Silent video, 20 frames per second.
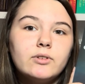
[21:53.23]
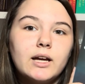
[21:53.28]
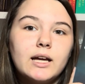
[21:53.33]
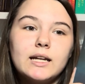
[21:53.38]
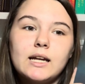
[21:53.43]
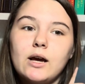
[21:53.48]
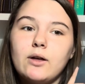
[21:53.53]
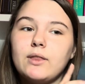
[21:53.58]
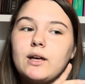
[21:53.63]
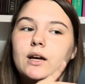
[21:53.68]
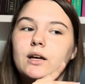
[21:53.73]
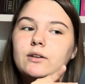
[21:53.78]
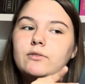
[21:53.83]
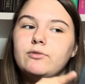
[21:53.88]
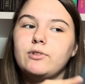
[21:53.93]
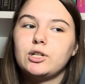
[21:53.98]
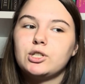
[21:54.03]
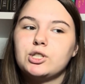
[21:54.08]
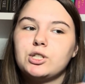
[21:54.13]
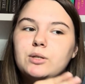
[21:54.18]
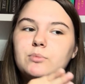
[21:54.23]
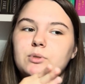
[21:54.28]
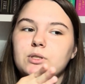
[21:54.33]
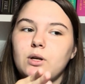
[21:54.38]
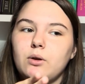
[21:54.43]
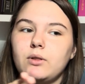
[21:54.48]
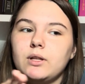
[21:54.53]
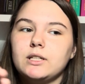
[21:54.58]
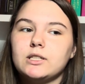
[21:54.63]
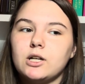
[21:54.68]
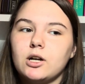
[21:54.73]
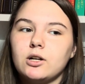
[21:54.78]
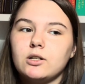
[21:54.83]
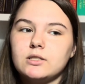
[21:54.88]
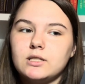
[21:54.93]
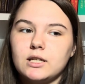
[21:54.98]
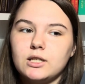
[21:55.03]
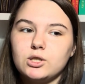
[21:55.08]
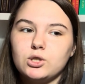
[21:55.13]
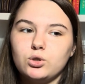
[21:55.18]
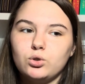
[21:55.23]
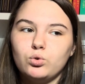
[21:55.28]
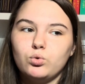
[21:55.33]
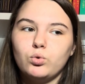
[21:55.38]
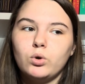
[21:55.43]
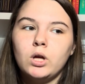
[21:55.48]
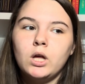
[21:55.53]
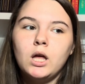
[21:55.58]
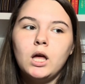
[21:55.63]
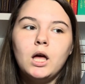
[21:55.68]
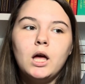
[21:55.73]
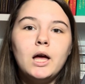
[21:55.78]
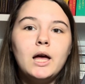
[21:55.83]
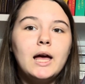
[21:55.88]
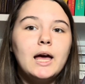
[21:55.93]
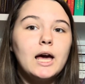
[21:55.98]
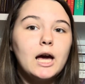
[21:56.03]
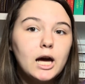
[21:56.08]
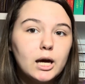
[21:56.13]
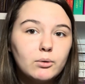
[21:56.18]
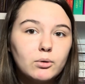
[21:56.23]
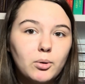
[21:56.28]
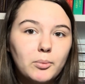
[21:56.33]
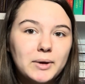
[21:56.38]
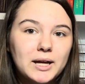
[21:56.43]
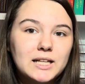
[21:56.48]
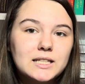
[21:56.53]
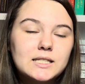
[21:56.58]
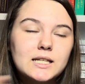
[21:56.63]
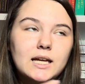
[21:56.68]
and how that friendship slowly turns into a romance.